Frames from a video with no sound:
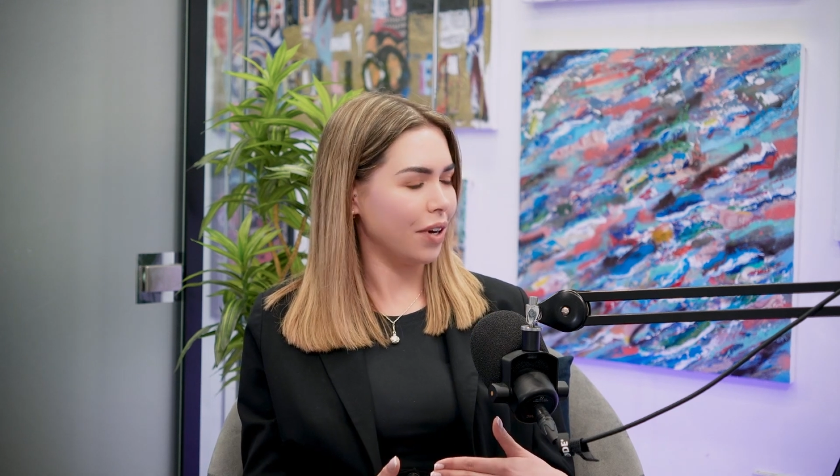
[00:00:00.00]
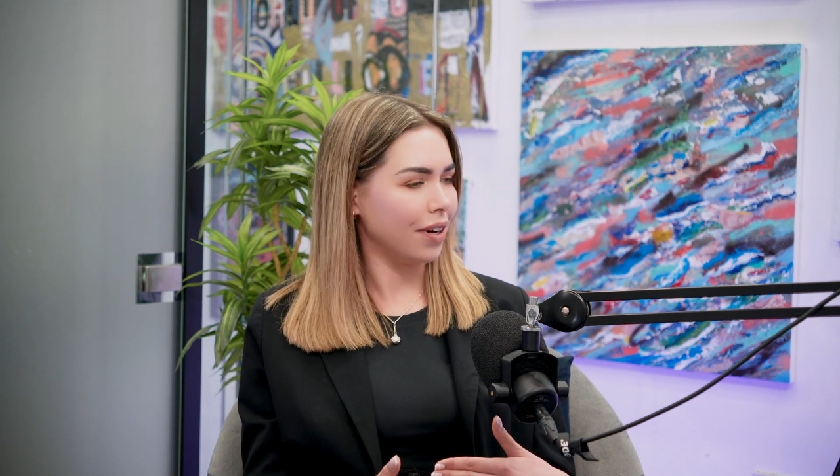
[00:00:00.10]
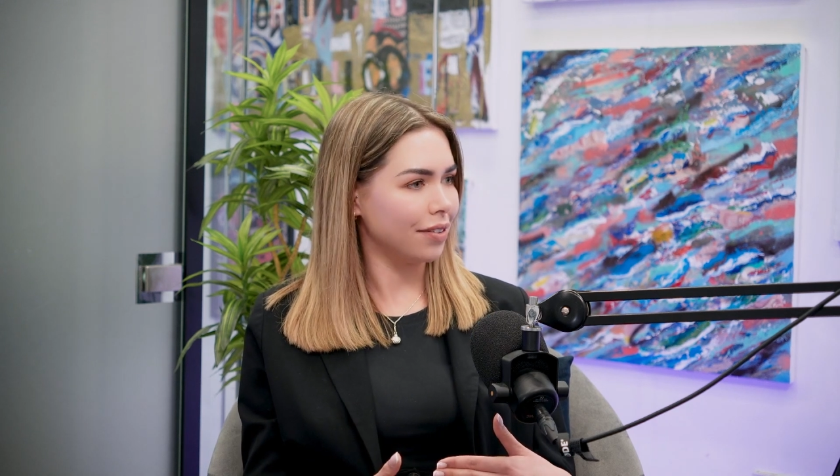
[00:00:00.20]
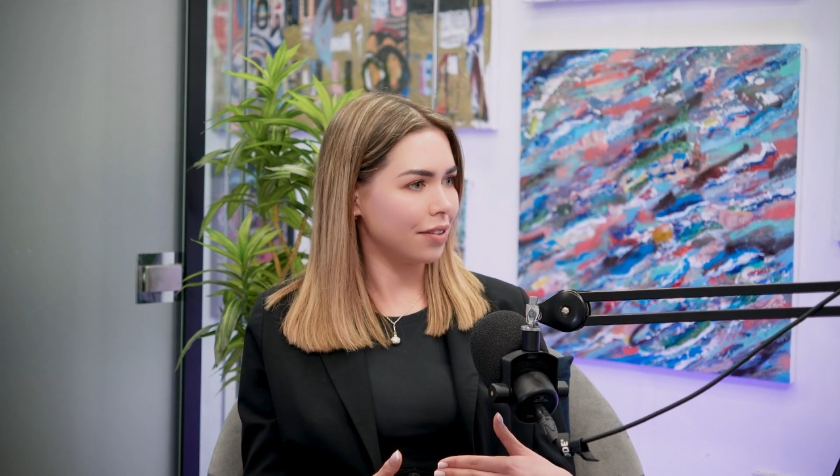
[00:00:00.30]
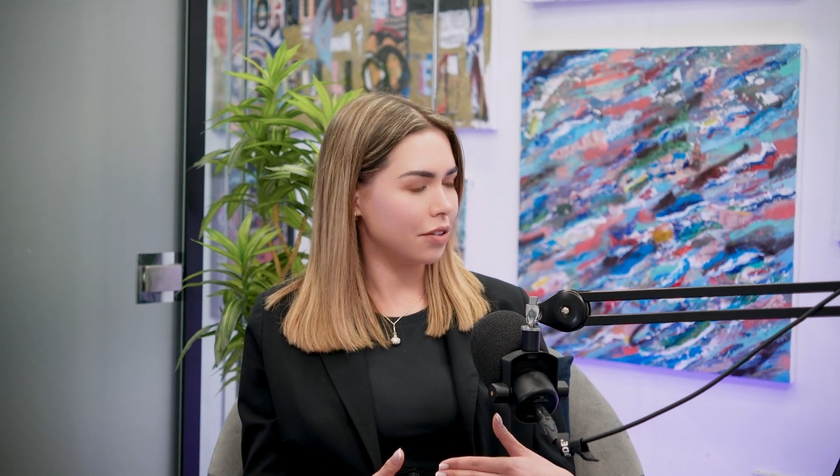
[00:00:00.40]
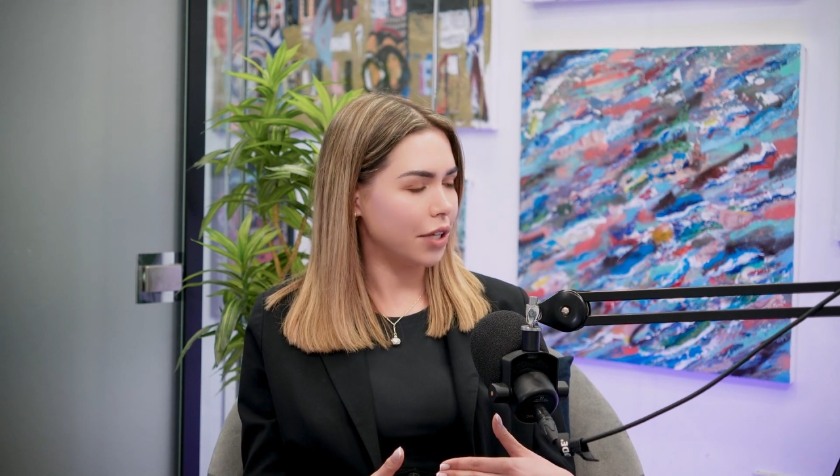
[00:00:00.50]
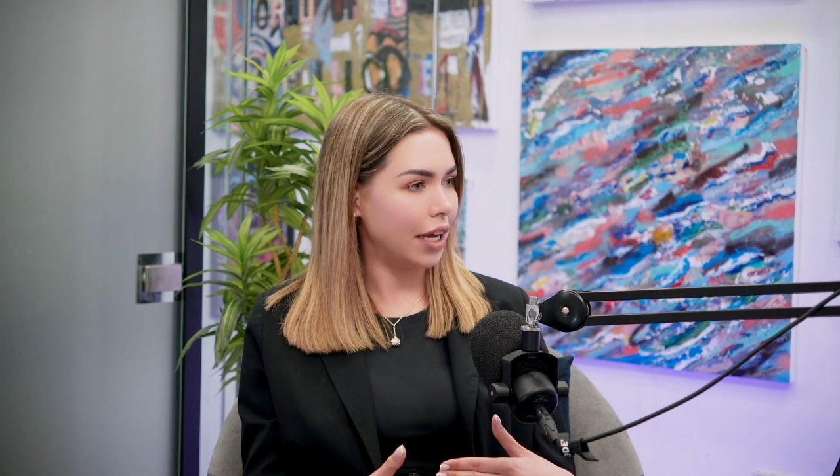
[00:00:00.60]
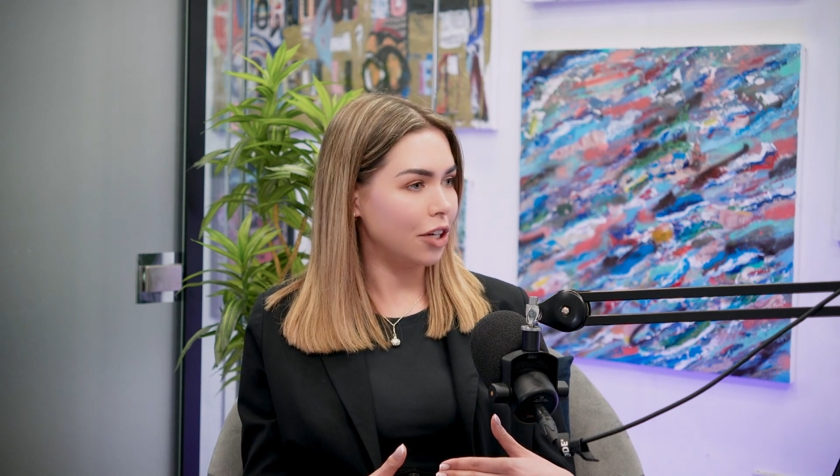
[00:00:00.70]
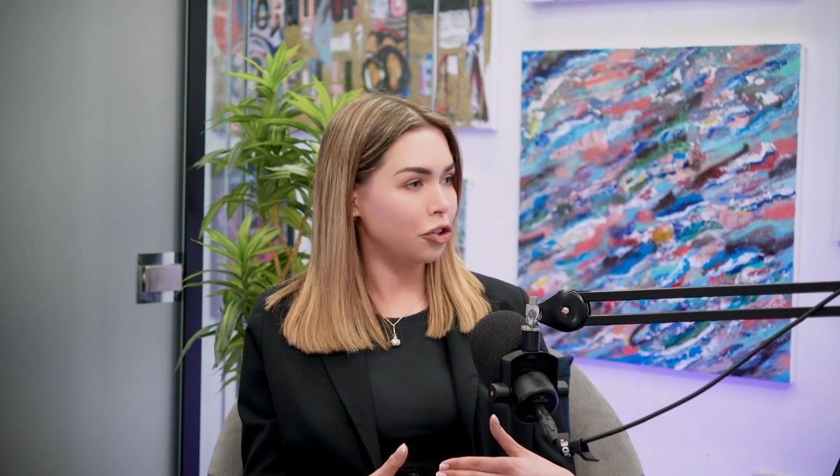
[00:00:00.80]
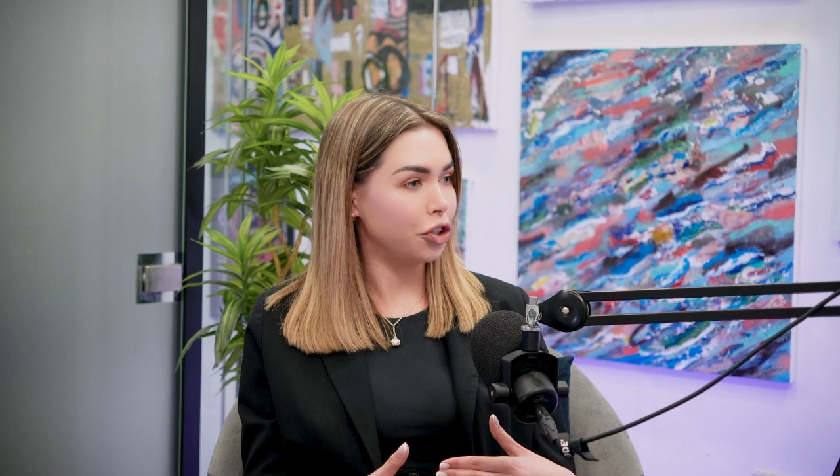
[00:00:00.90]

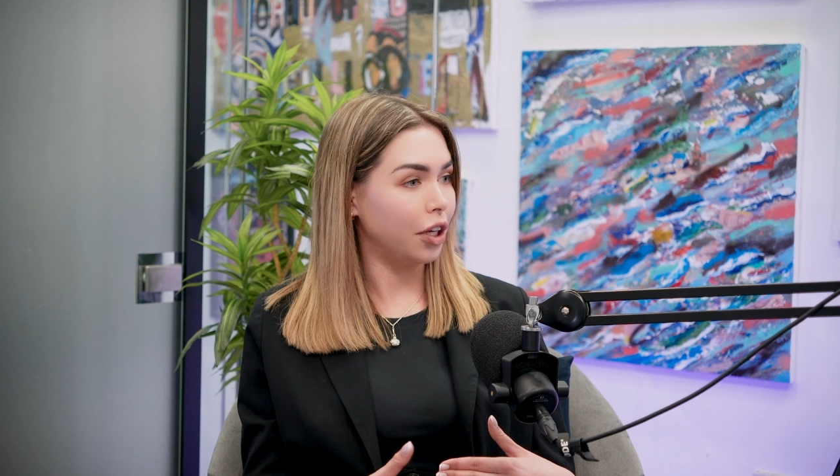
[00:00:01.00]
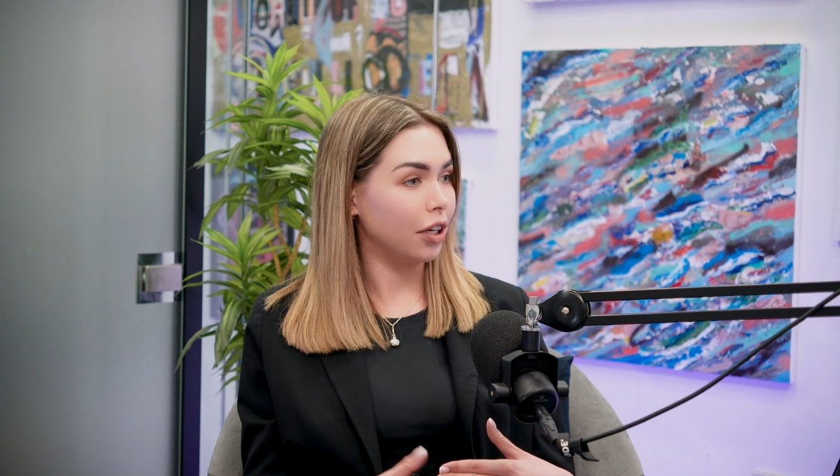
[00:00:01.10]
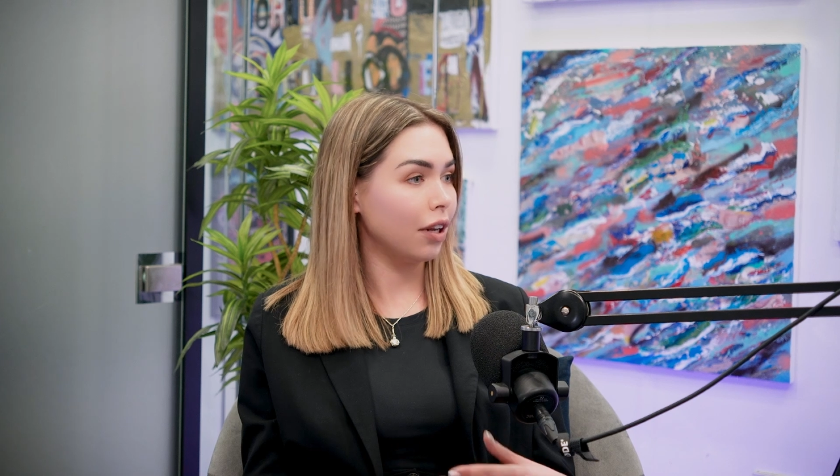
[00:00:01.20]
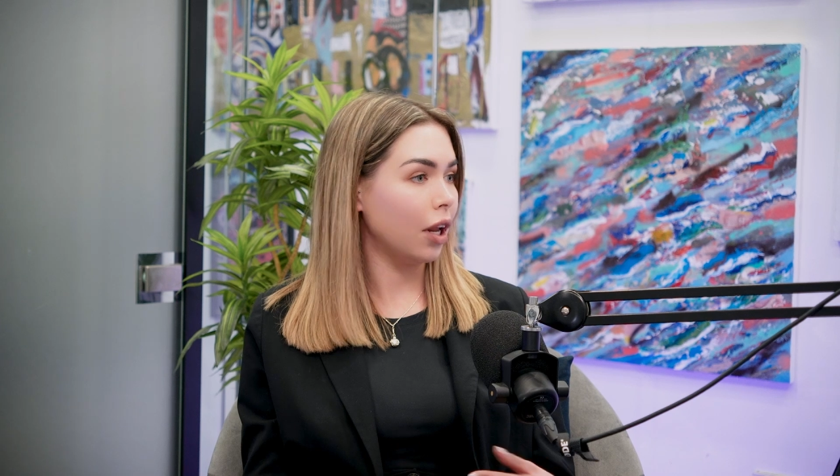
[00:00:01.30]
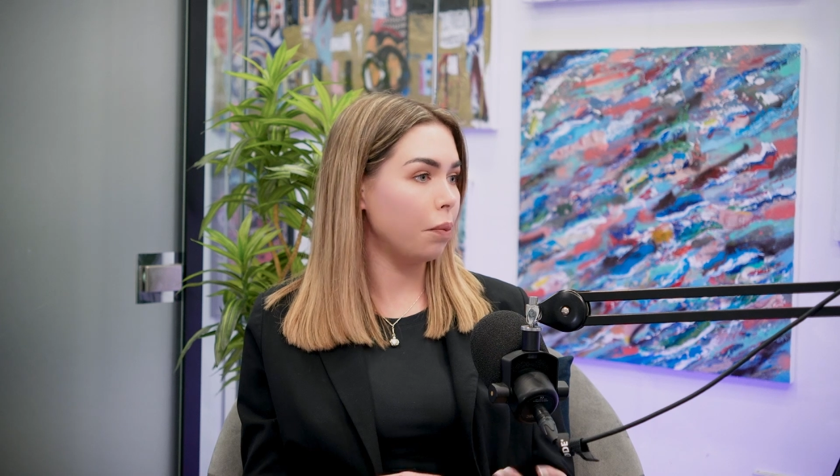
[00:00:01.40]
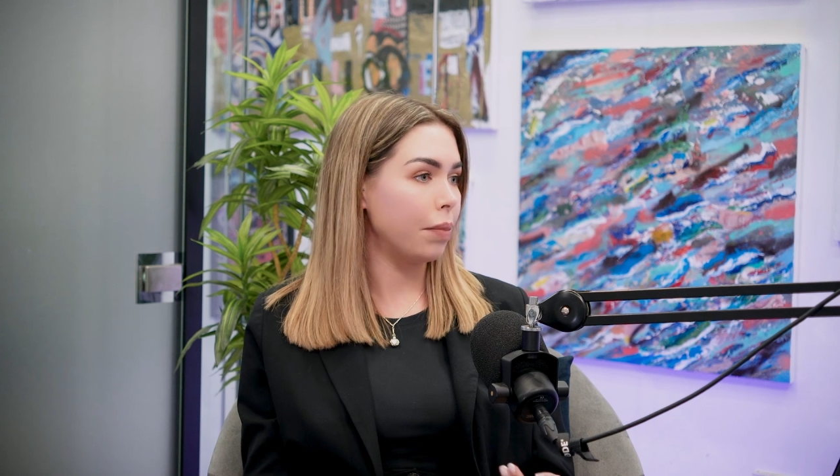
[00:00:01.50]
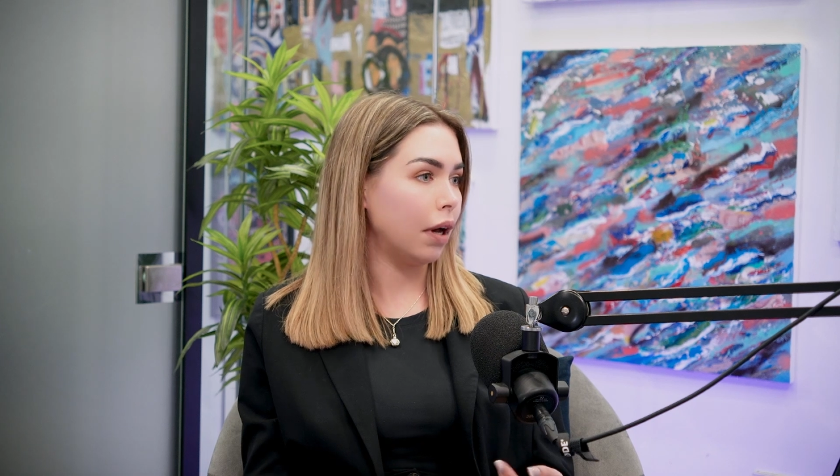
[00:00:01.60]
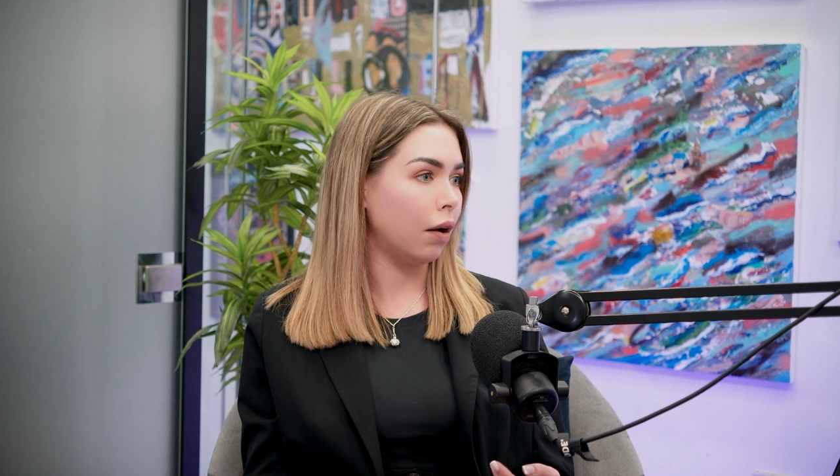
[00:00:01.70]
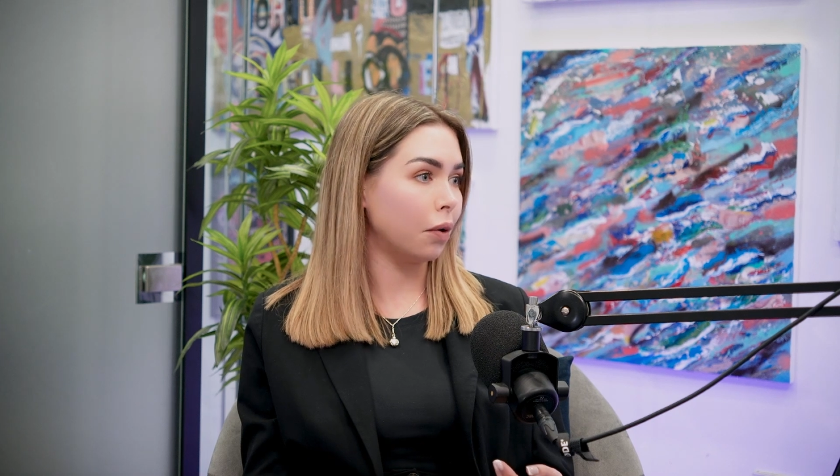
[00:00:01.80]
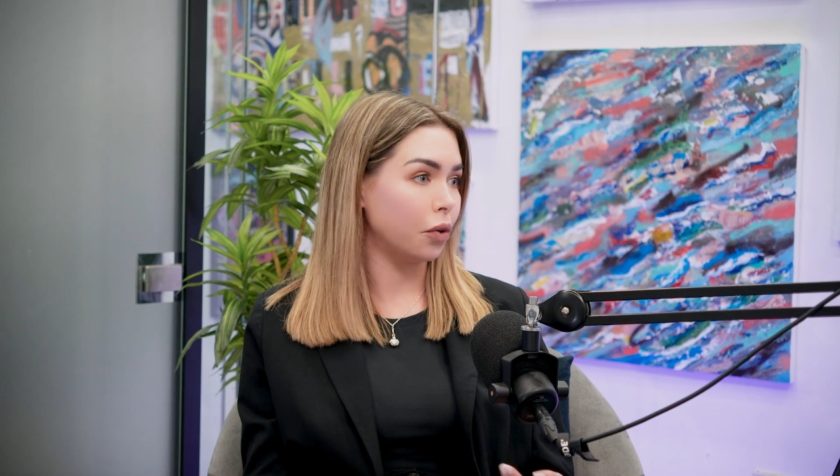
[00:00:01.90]
consultation, lo and
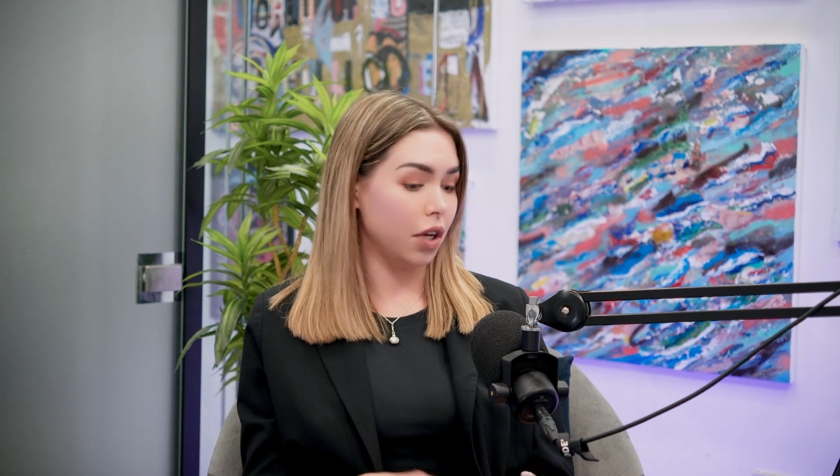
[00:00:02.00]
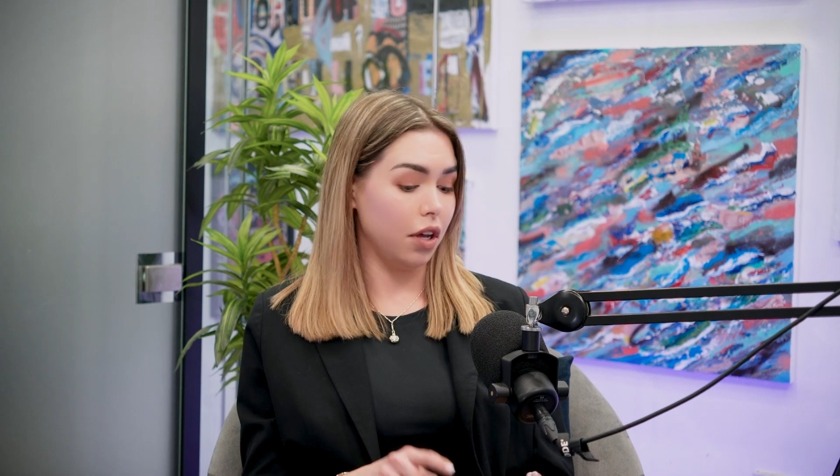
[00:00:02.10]
behold,